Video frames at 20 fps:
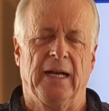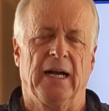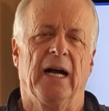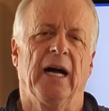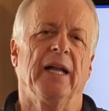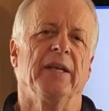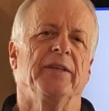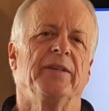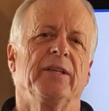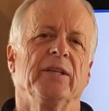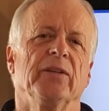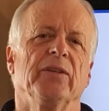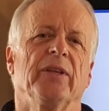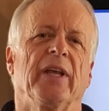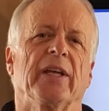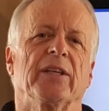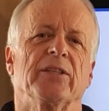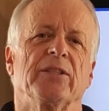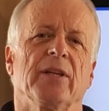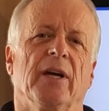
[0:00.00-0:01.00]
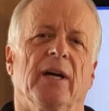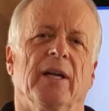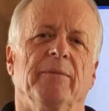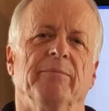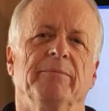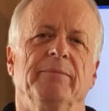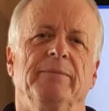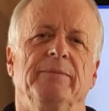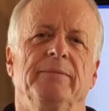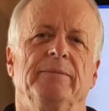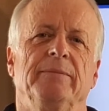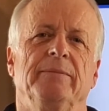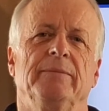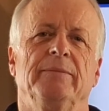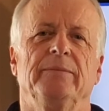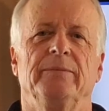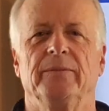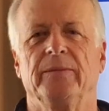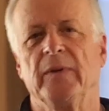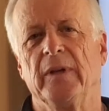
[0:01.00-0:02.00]
Until next time,
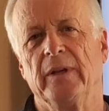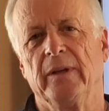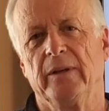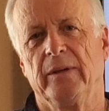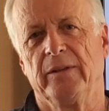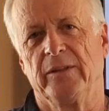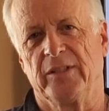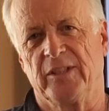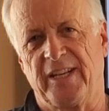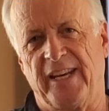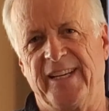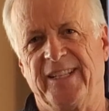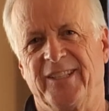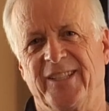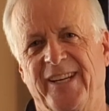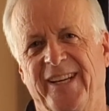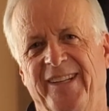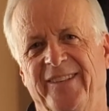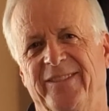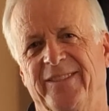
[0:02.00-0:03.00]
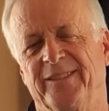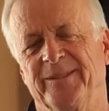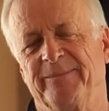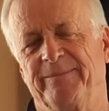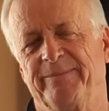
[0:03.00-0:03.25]
stay safe.